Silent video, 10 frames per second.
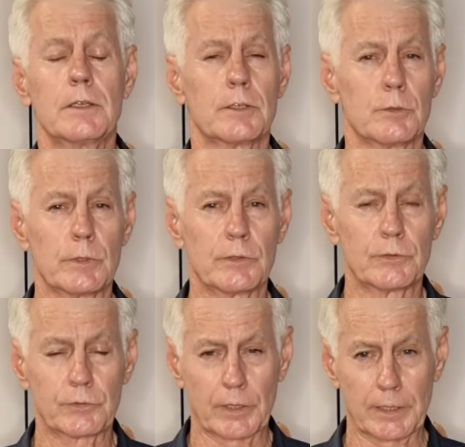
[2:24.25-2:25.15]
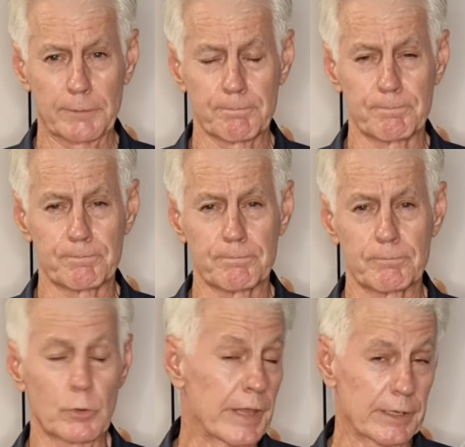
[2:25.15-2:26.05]
who is
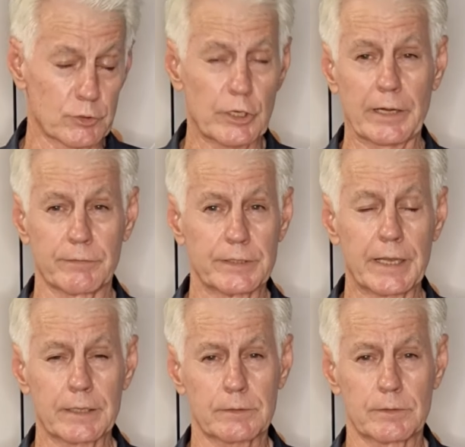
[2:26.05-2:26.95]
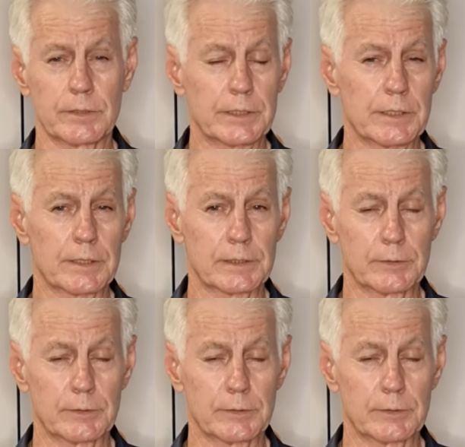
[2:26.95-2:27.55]
without a shadow of a doubt the